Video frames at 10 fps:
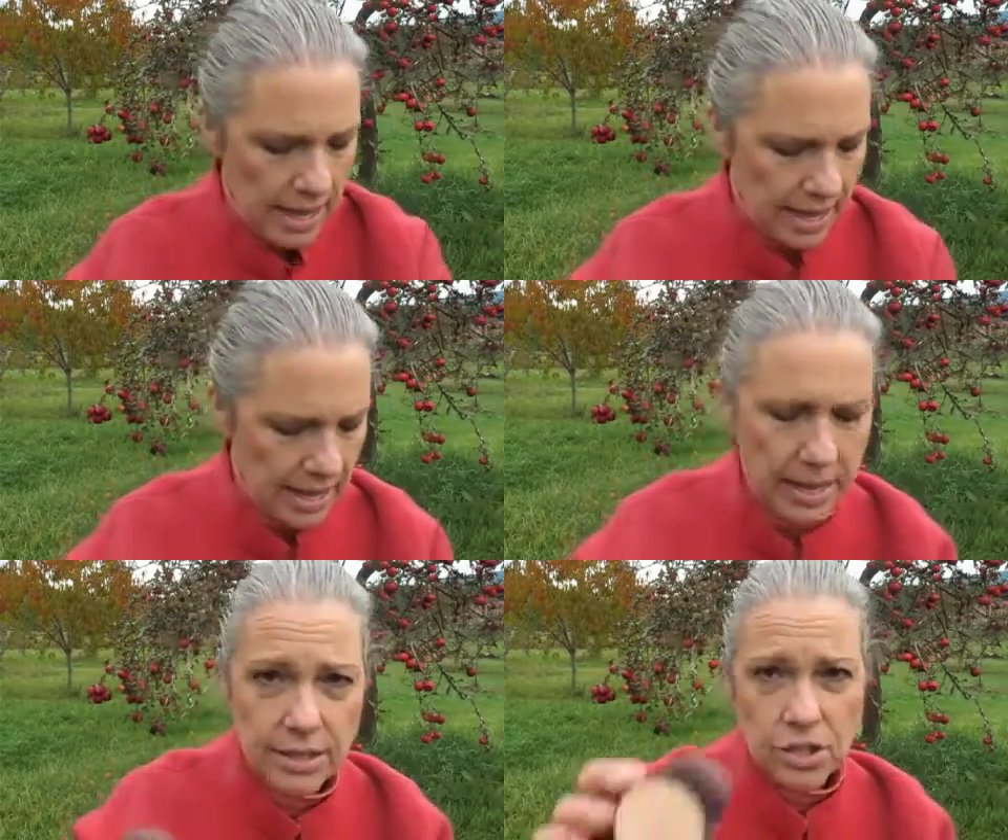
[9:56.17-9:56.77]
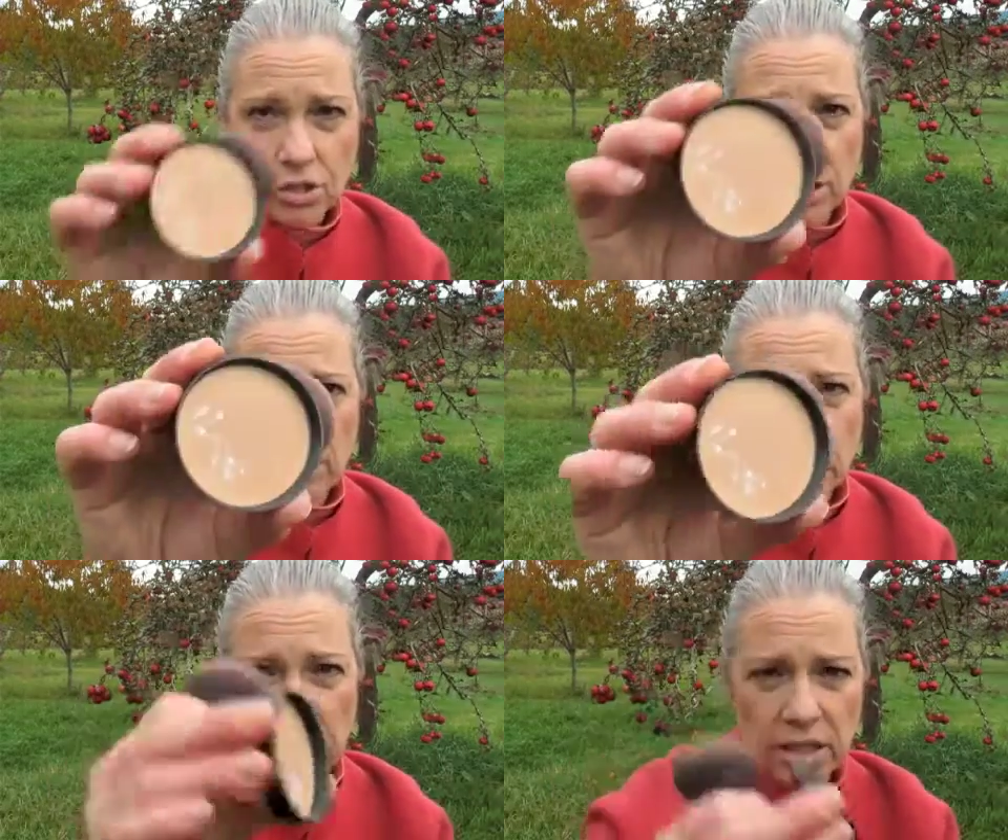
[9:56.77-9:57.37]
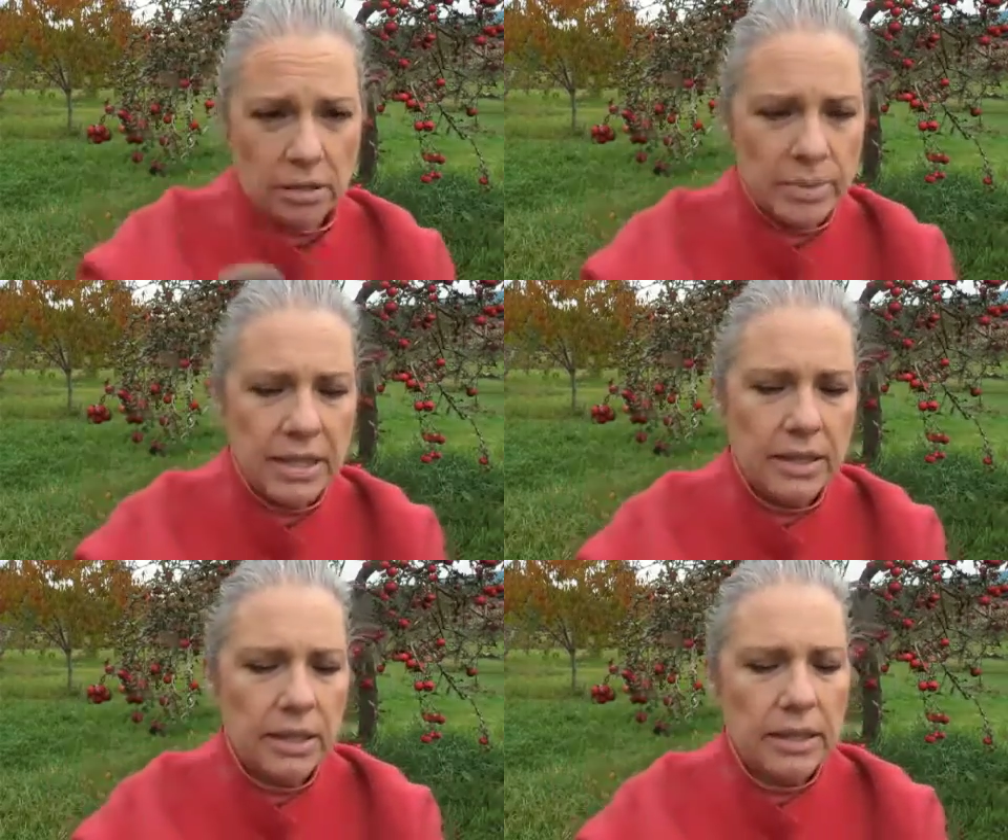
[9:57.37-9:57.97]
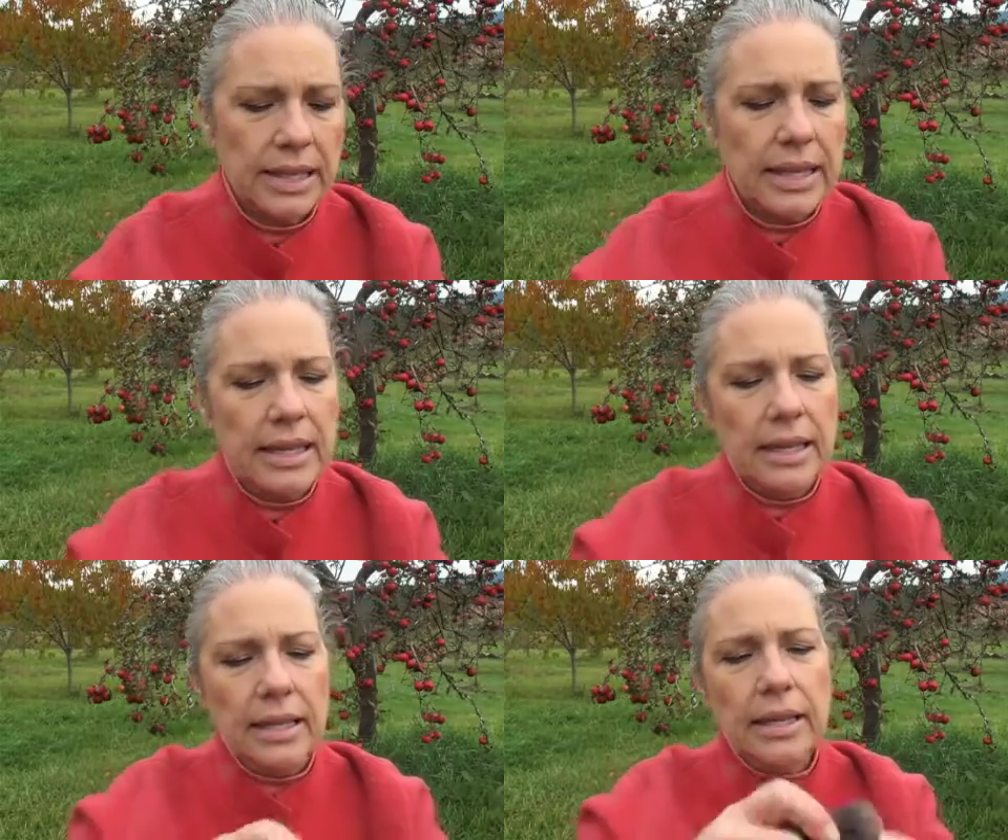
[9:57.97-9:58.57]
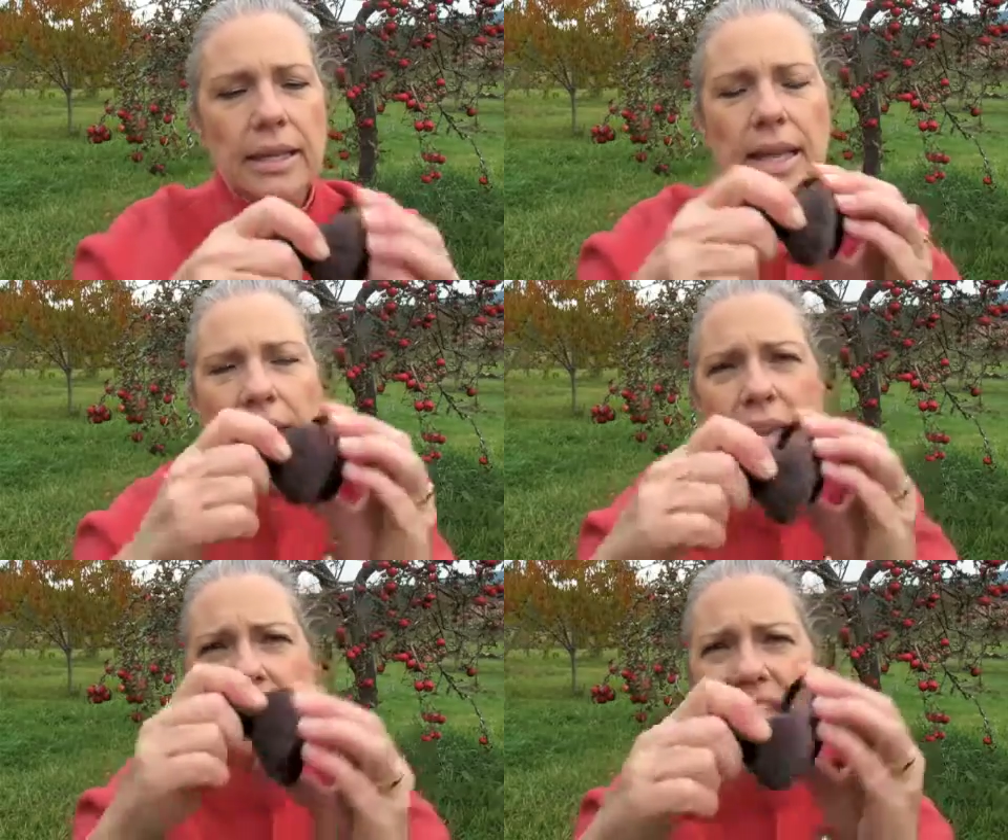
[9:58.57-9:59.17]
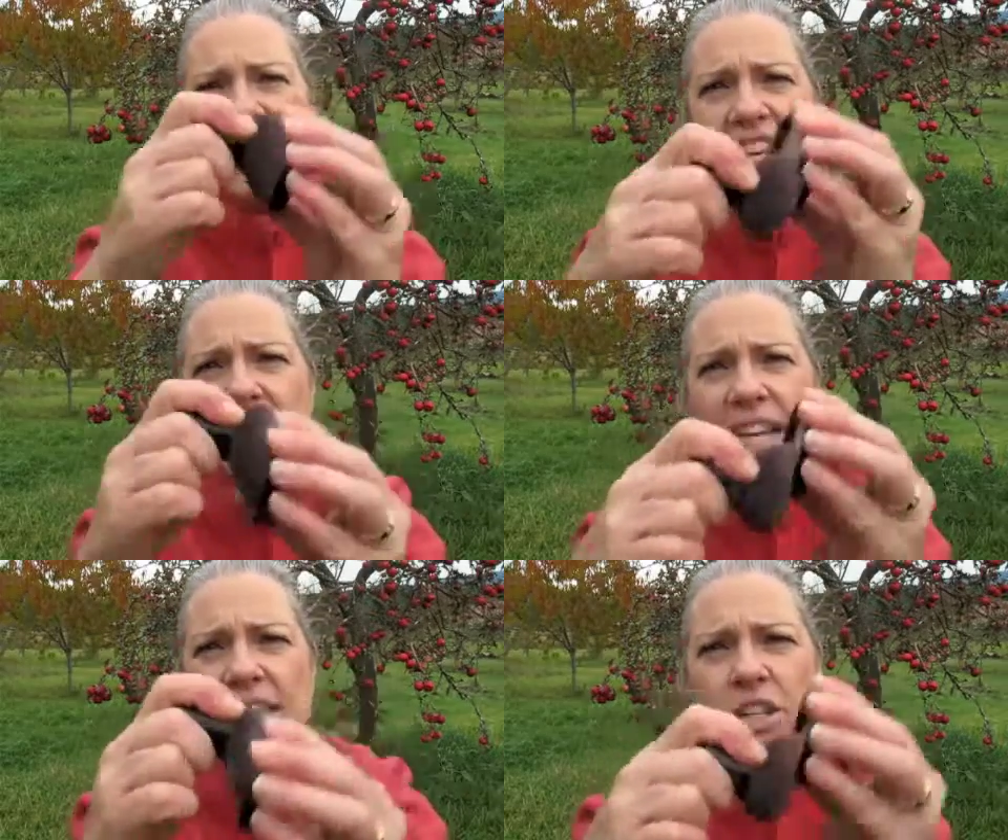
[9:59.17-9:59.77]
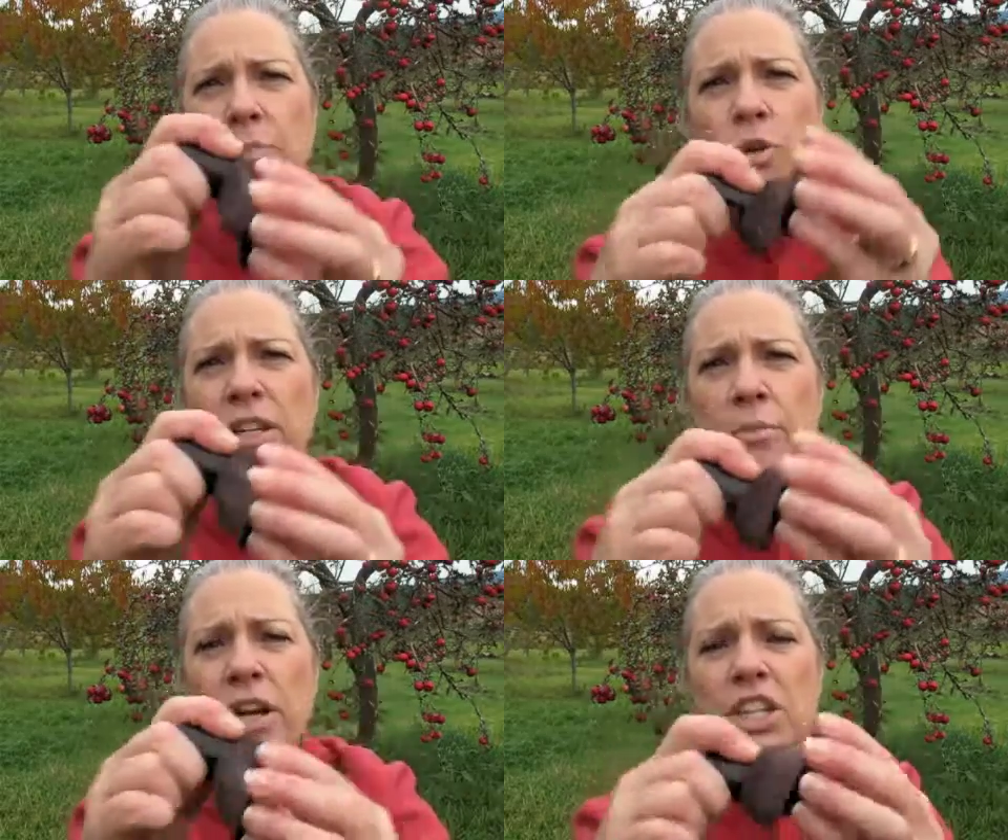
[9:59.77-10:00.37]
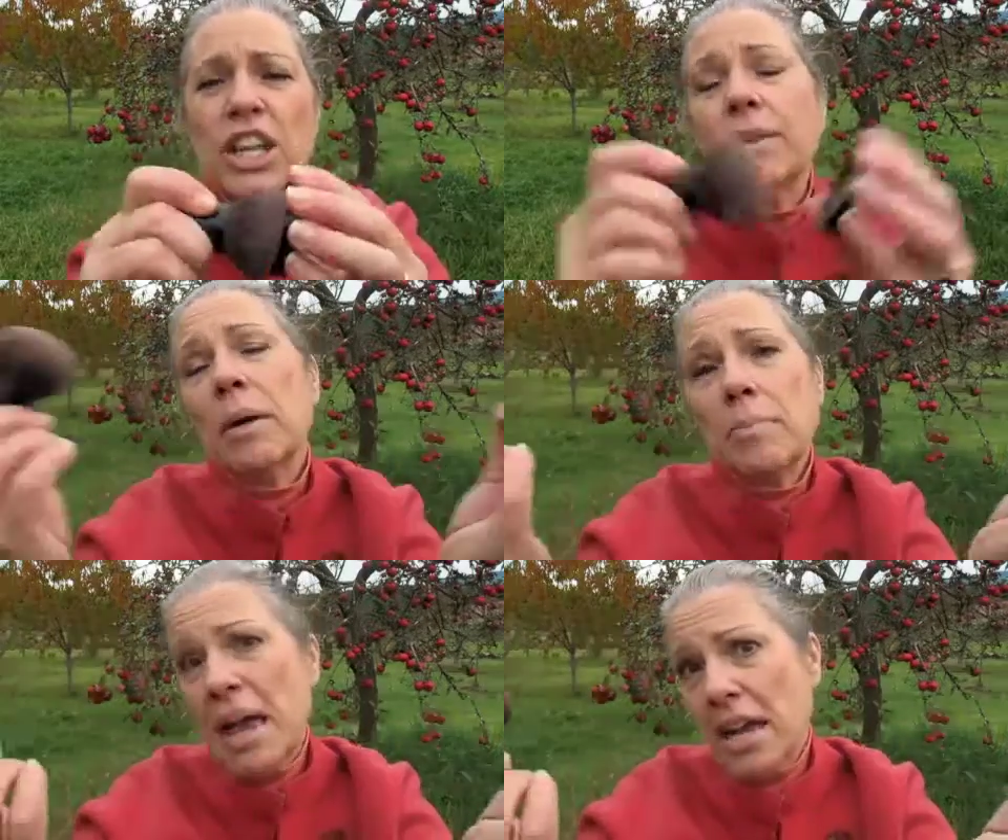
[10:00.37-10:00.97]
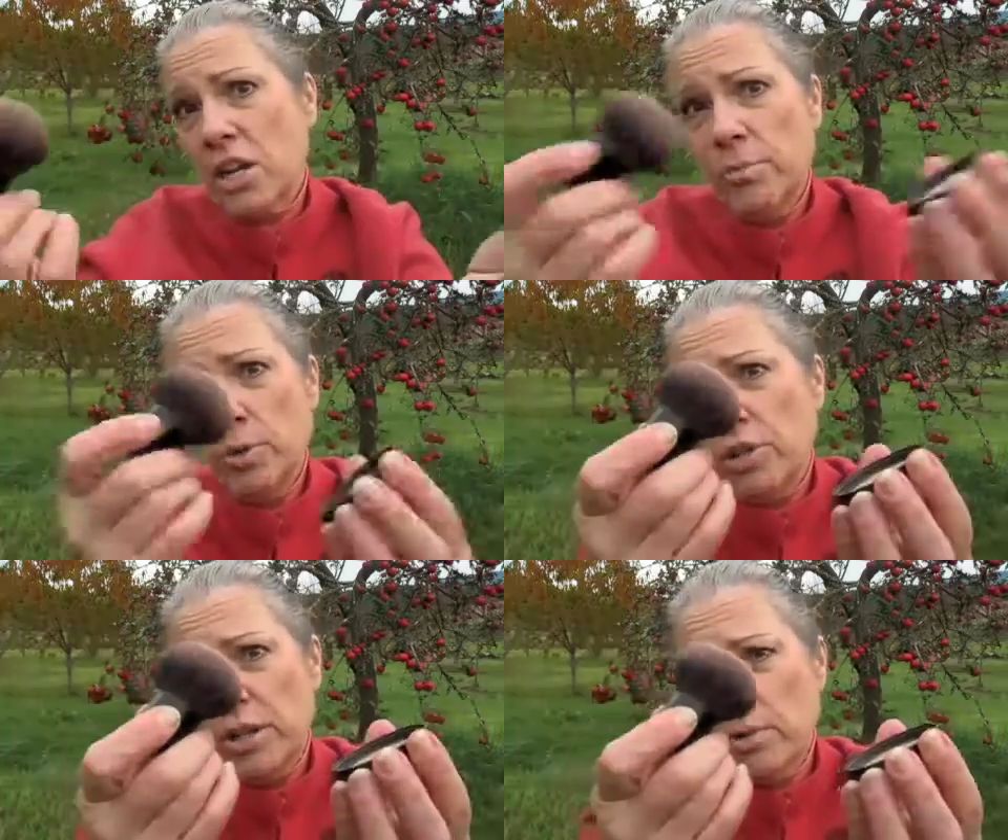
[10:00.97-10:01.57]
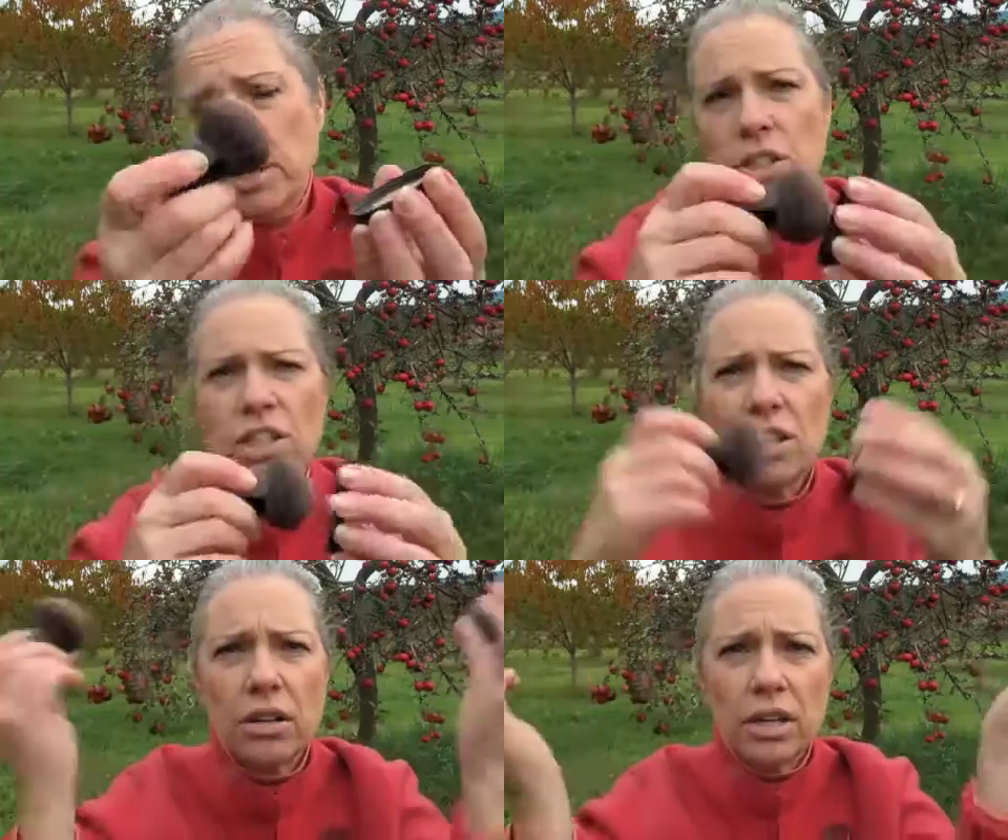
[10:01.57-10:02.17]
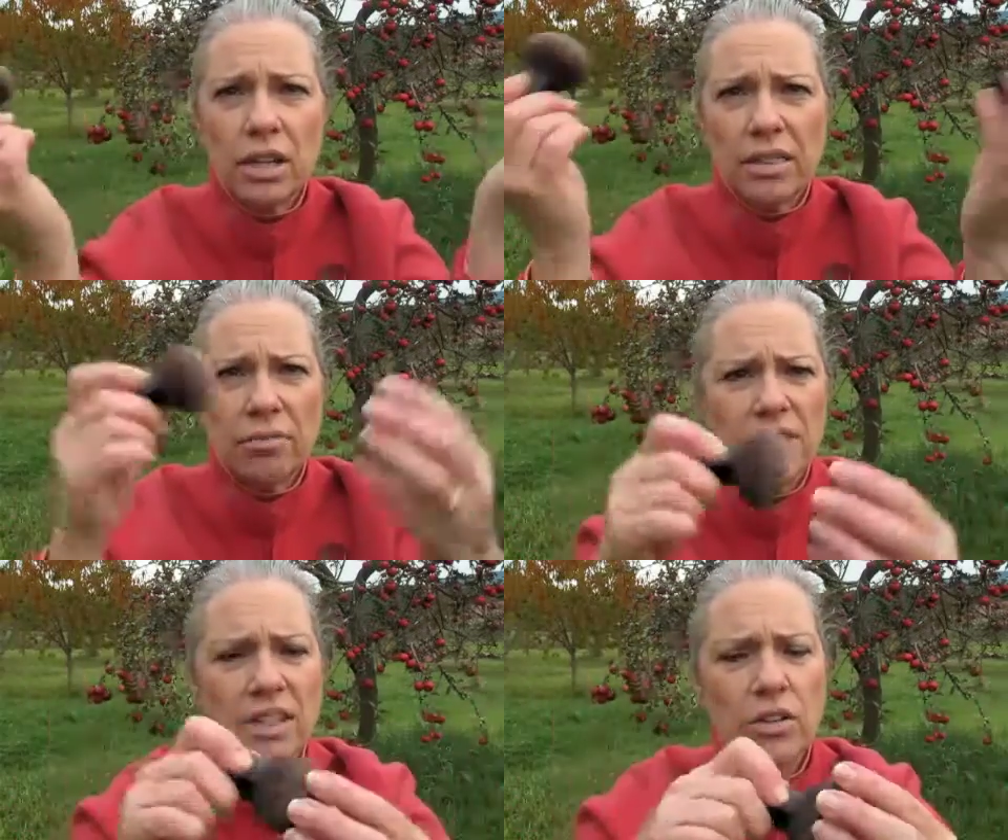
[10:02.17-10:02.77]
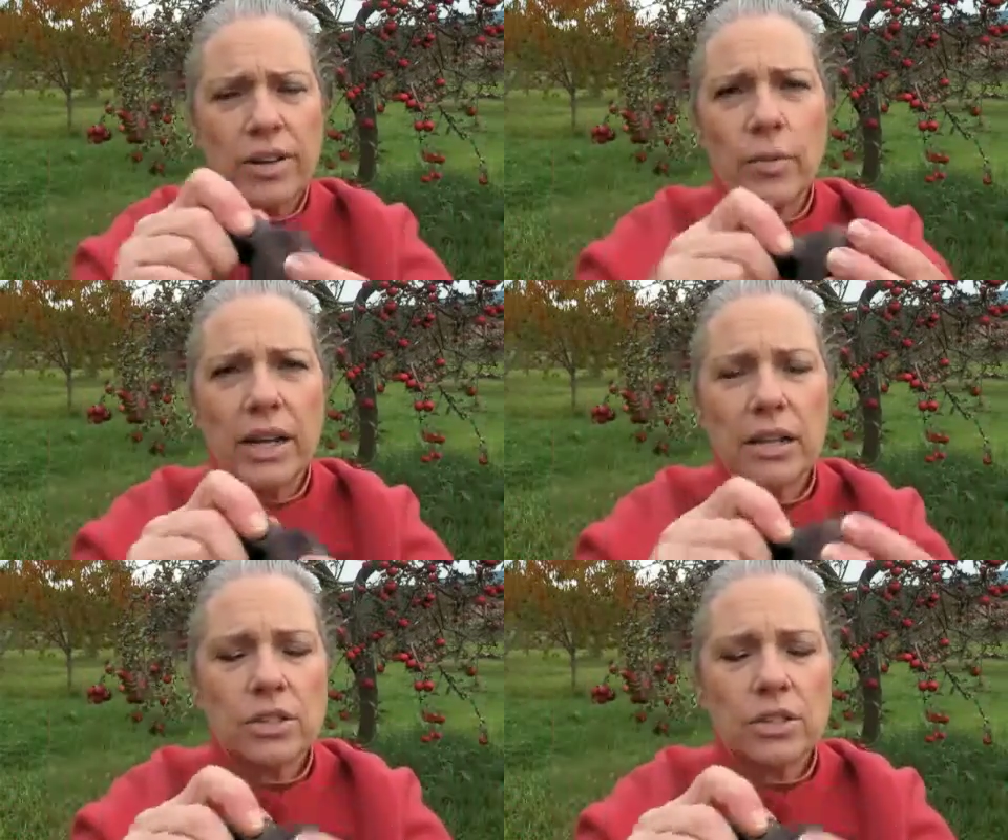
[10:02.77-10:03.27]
And so you'd put a little bit in the lid, and you take a nice kabuki brush, and my MAC kabuki brush, sorry, didn't know if I went out